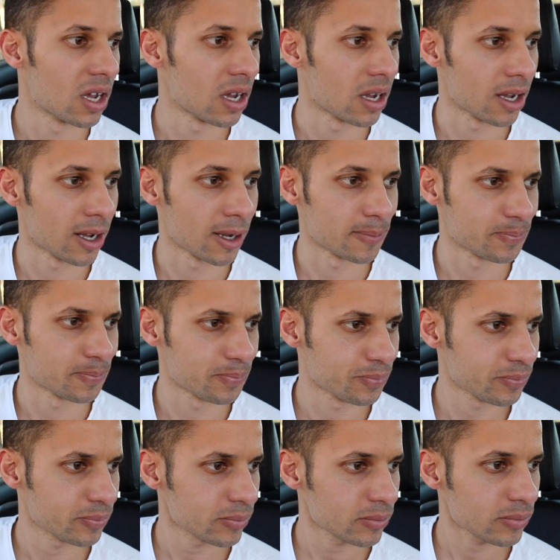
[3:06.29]

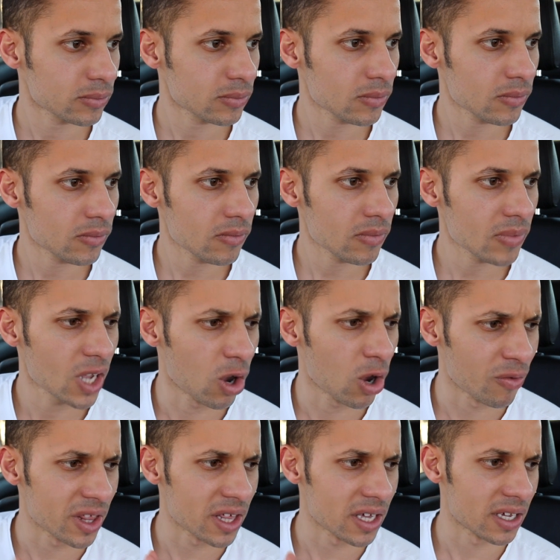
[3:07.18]

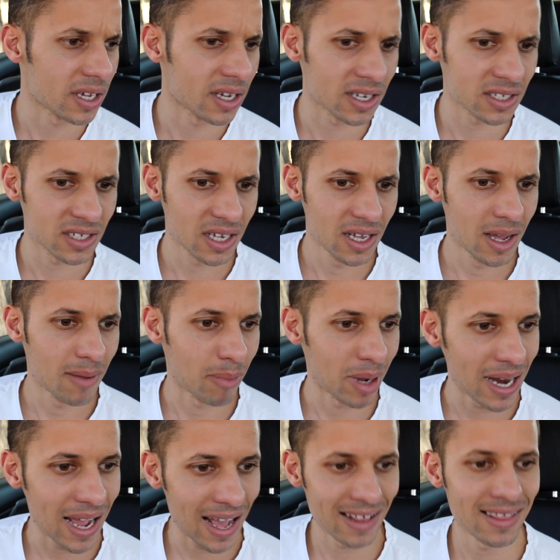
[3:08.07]
over the years.
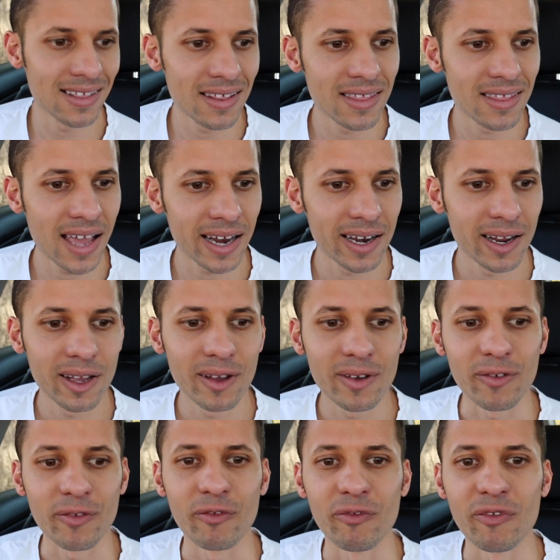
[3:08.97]
But other than that,
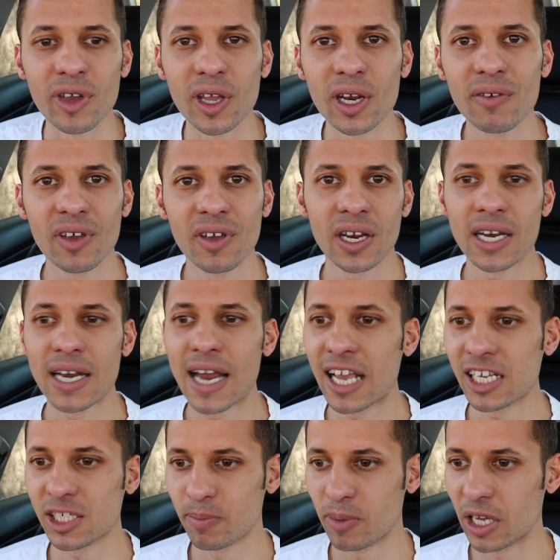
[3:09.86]
very
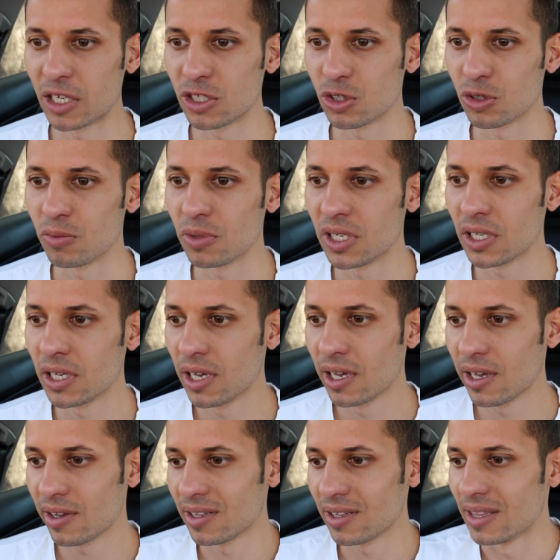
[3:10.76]
nice place to be.
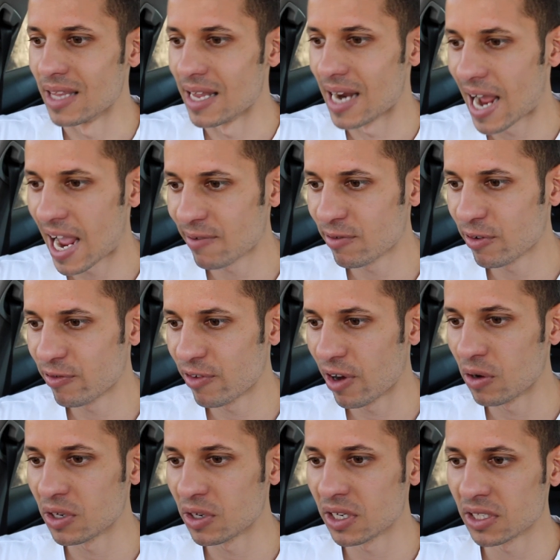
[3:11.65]
Driver
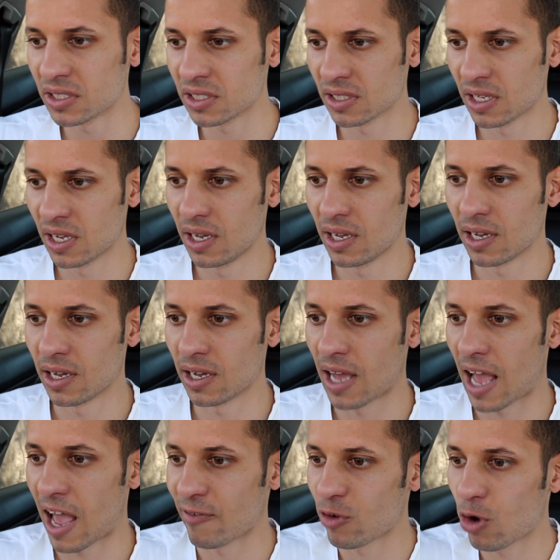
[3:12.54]
focused.
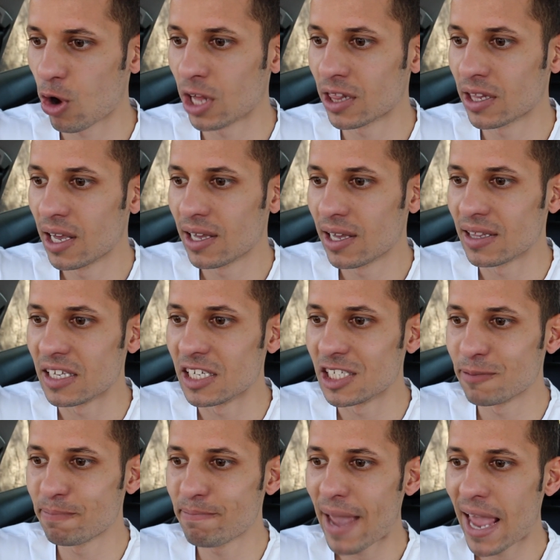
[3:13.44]
I've got
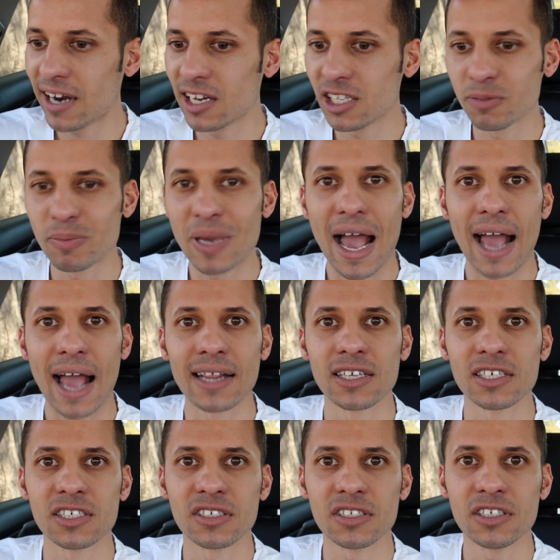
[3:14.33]
these pedals
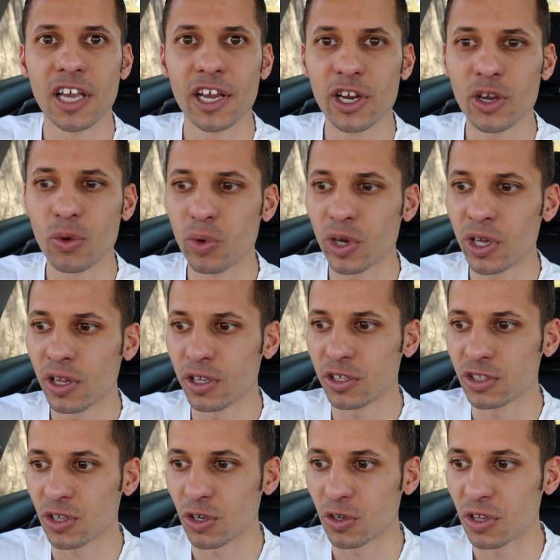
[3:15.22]
behind the steering
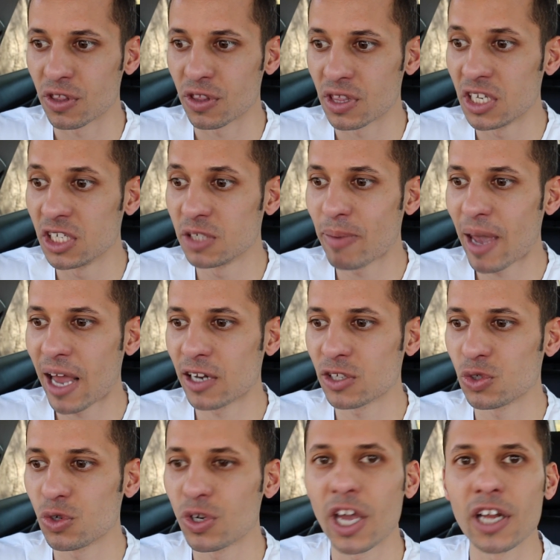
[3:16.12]
wheel, so these
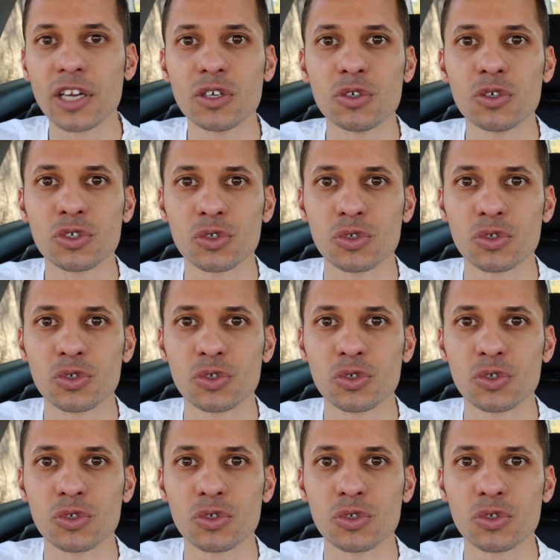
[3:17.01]
pedals you can use